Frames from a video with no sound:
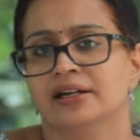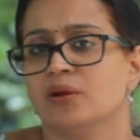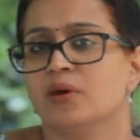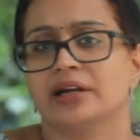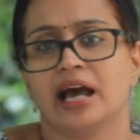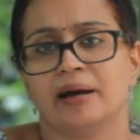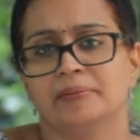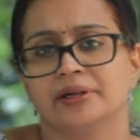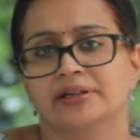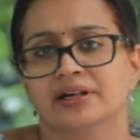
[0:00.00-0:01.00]
Now what
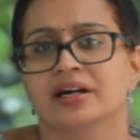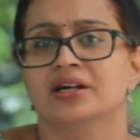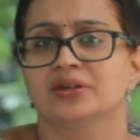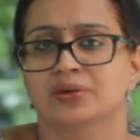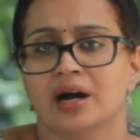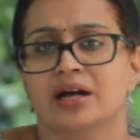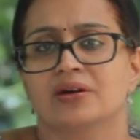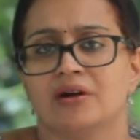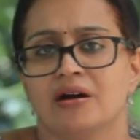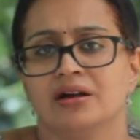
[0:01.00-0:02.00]
happened? You are
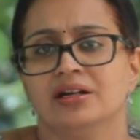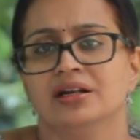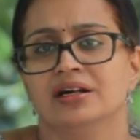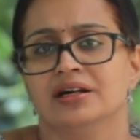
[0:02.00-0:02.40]
all